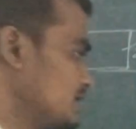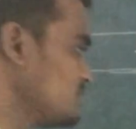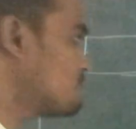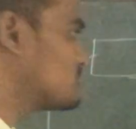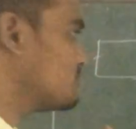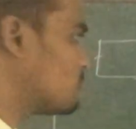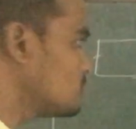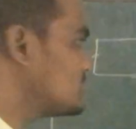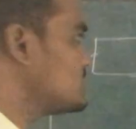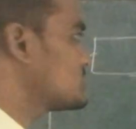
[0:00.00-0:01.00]
If the
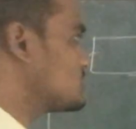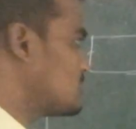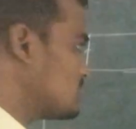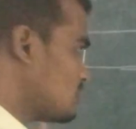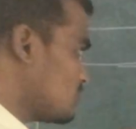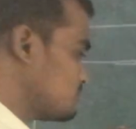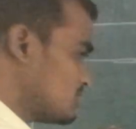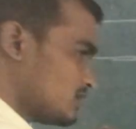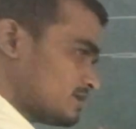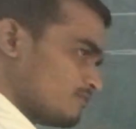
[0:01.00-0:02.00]
both ends of
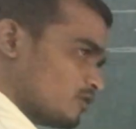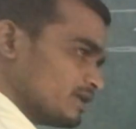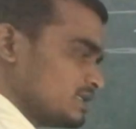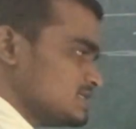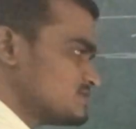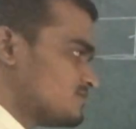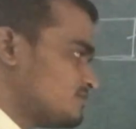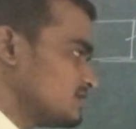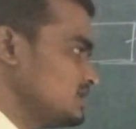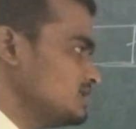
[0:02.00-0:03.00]
that body is
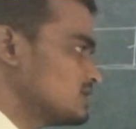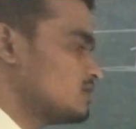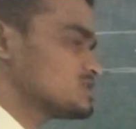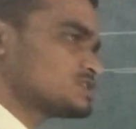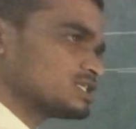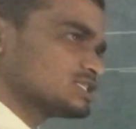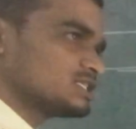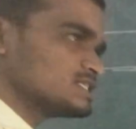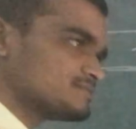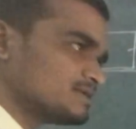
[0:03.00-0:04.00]
free or
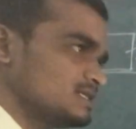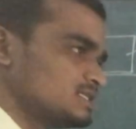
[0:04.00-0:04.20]
structure is free,